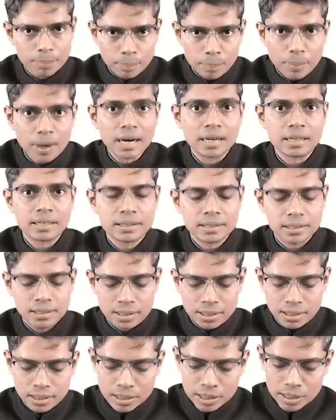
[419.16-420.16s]
But
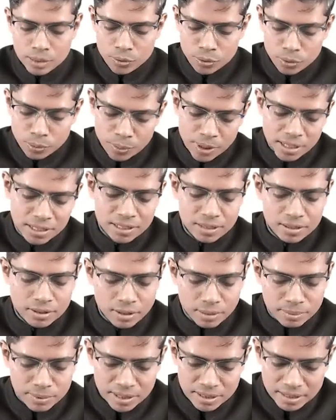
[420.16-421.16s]
due to
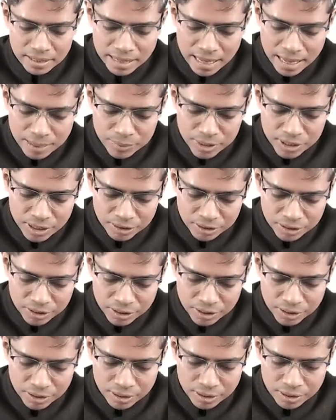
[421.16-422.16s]
presence of this gap
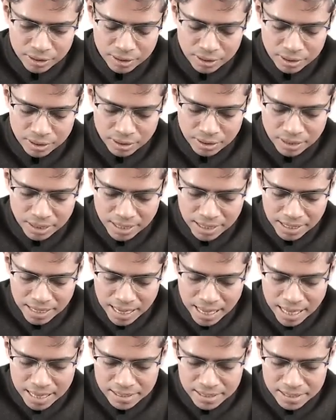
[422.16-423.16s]
junction, the
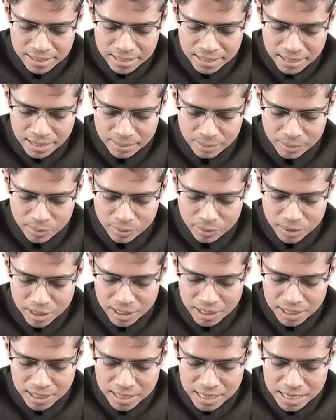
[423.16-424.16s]
calcium
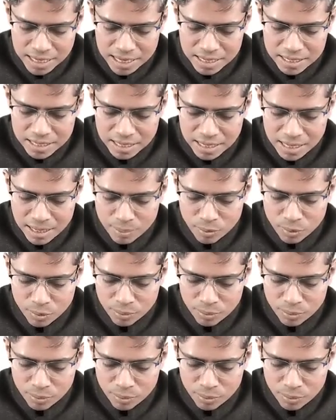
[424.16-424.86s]
will easily